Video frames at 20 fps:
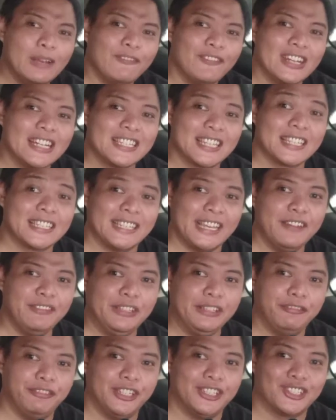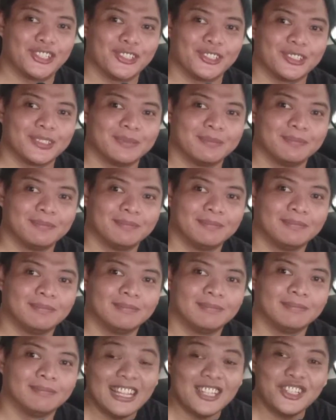as a safety feature. The
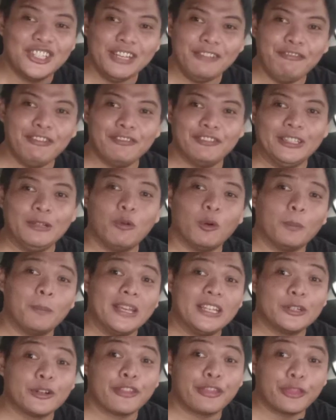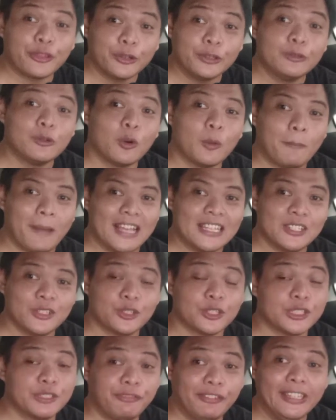G50 won't make your third row passengers
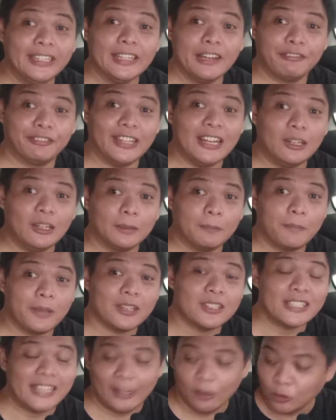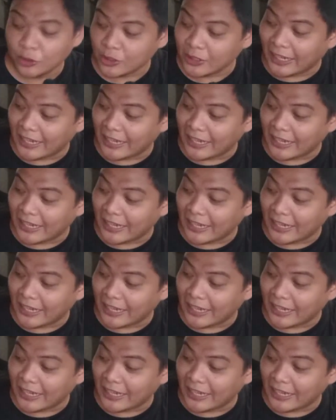feel left out because they also get a